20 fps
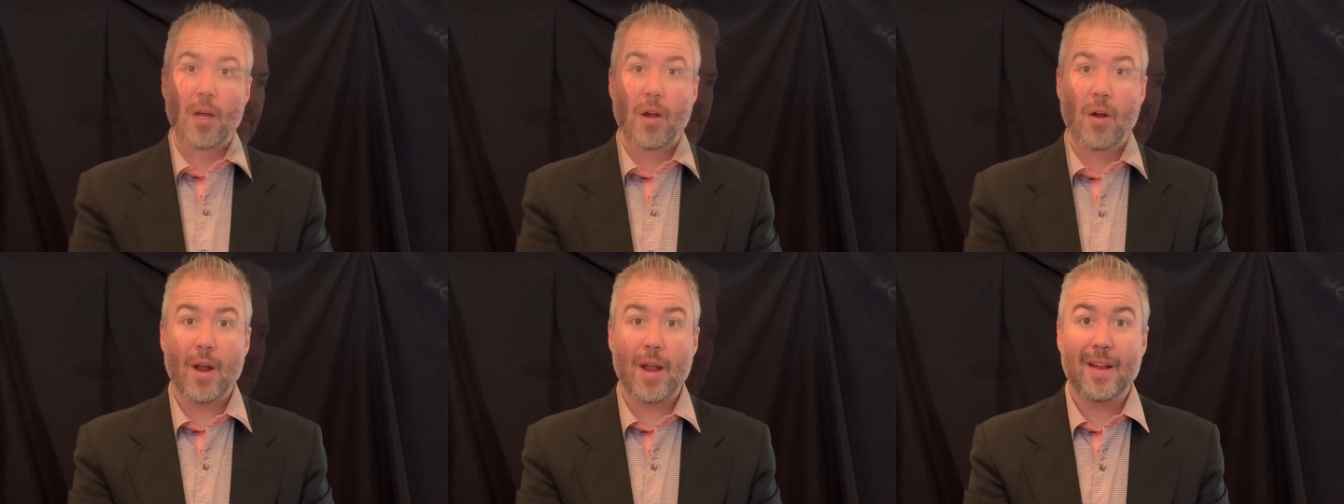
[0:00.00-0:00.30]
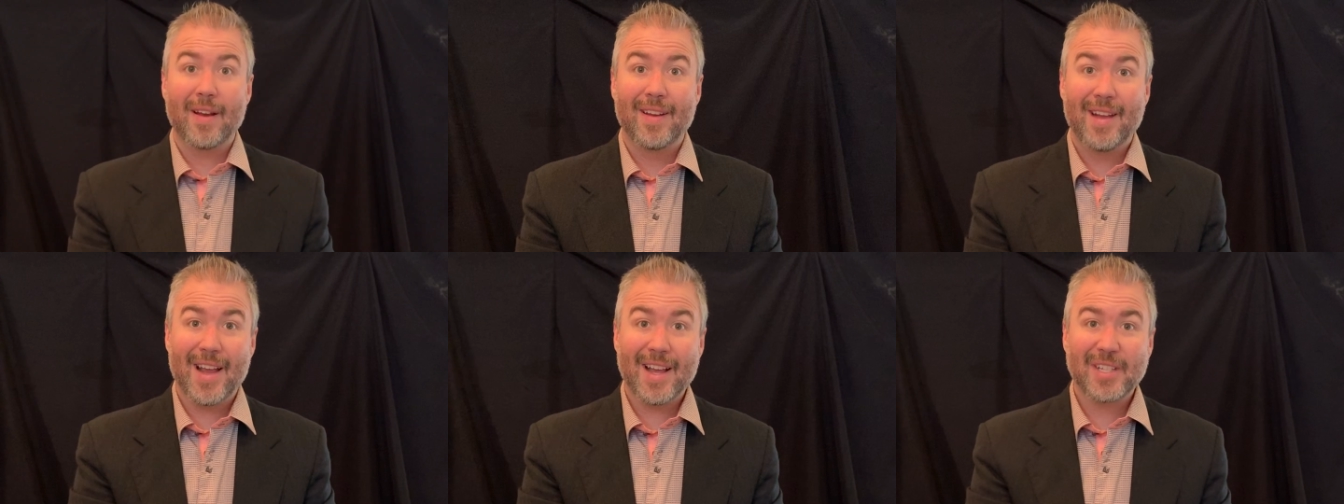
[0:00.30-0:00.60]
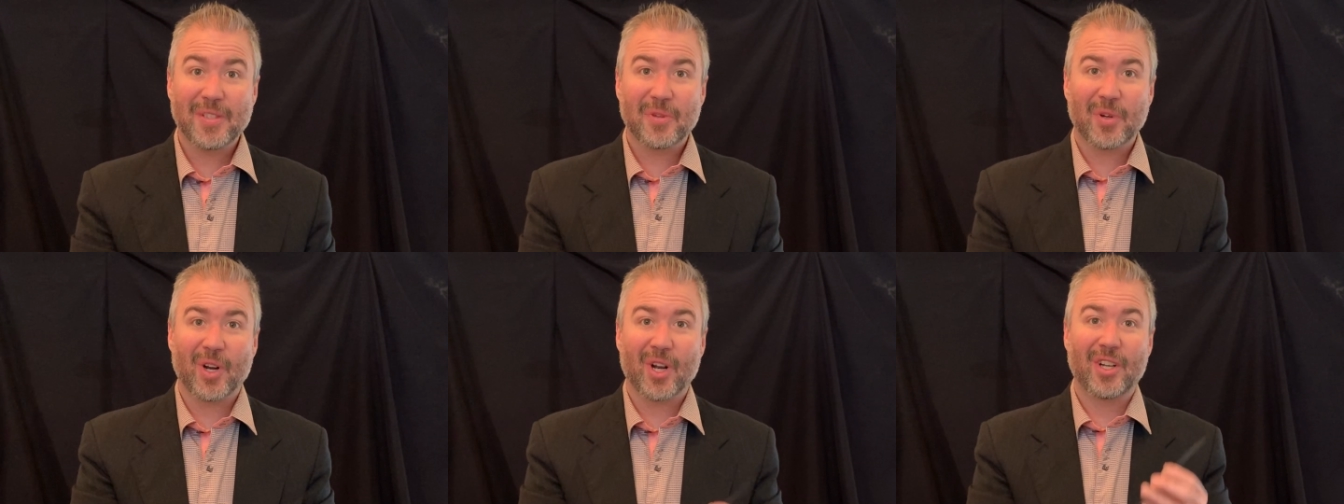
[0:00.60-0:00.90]
All right,
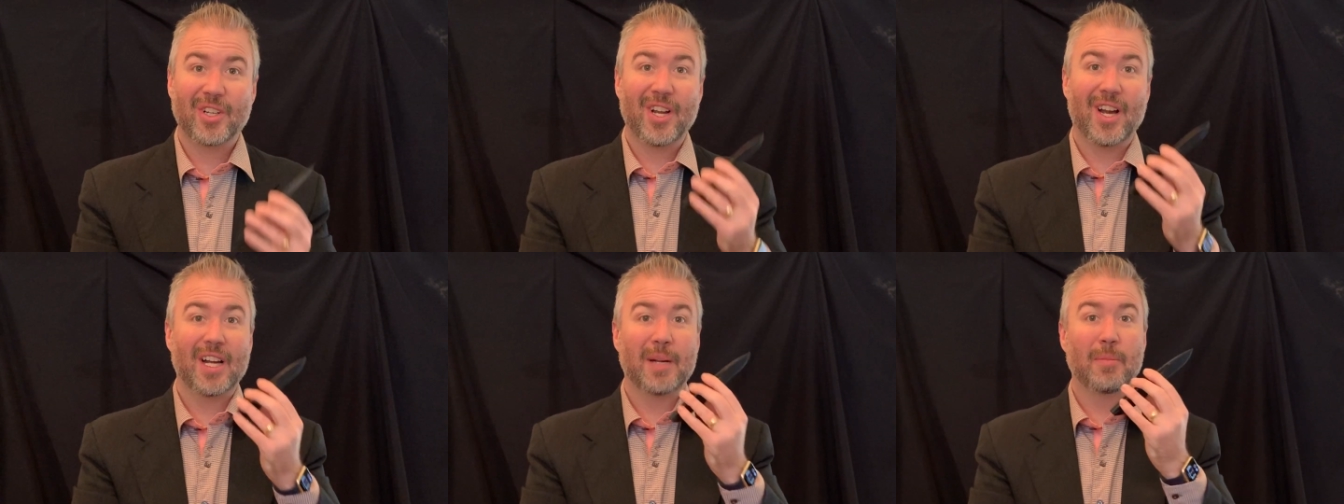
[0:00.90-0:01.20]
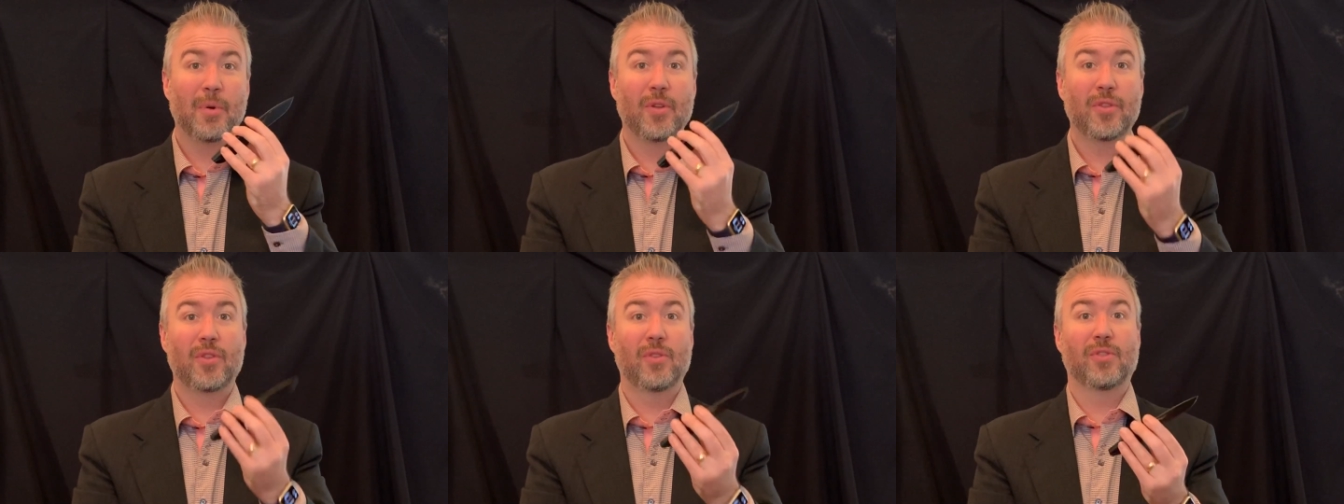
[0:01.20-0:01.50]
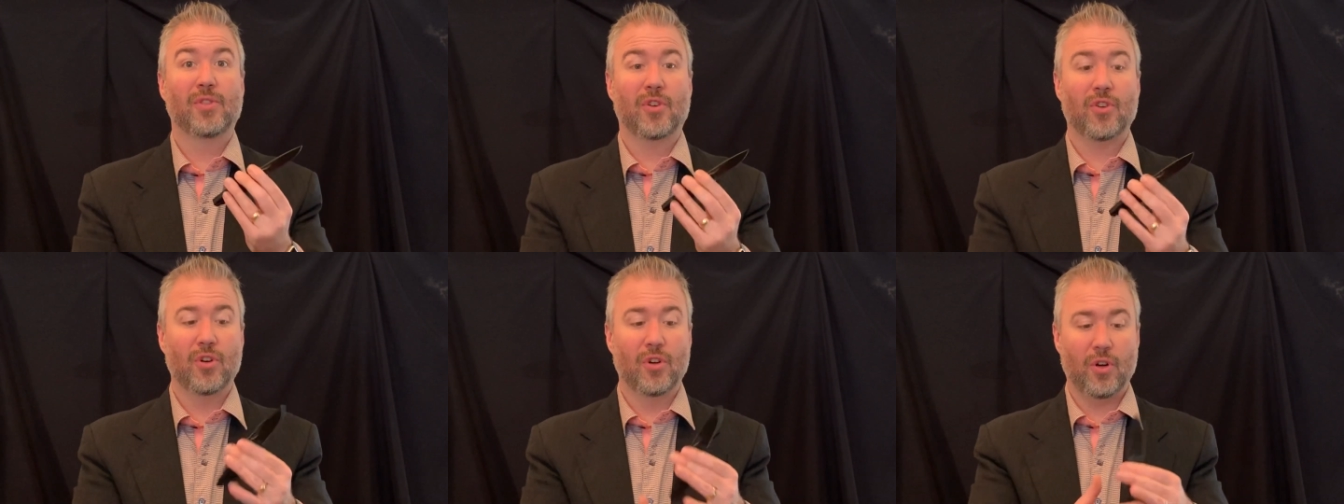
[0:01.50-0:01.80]
next we're going to talk about
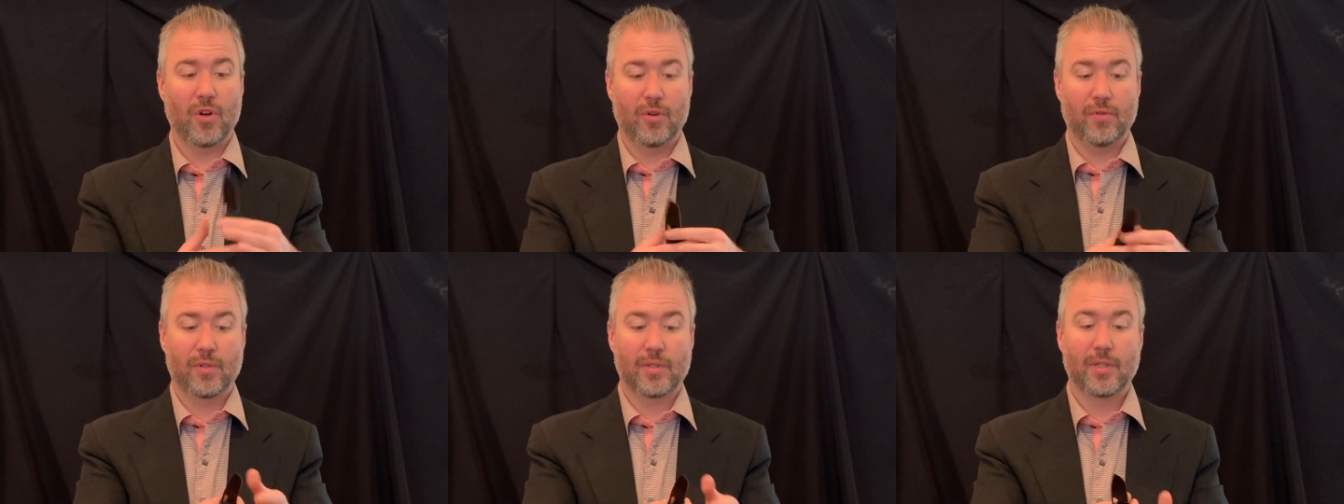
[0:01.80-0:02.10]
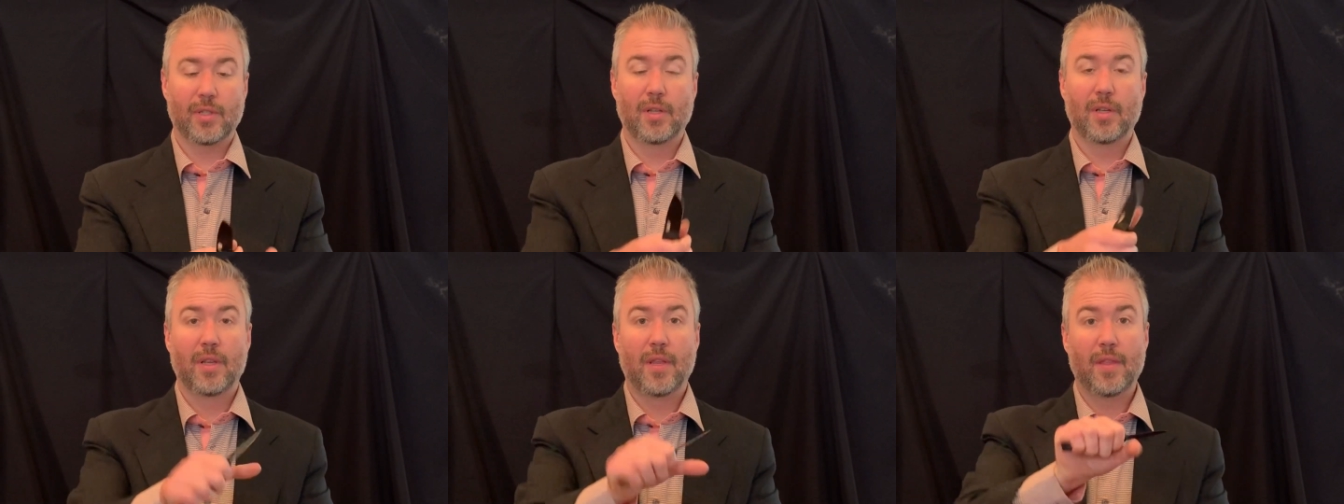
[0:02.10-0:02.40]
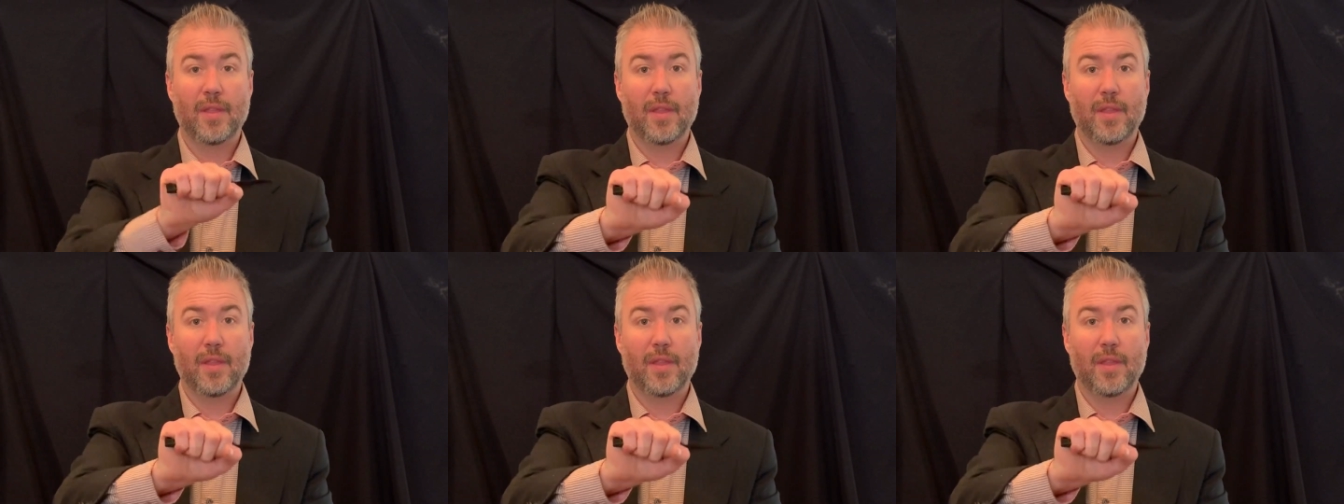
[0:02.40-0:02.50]
those ergos.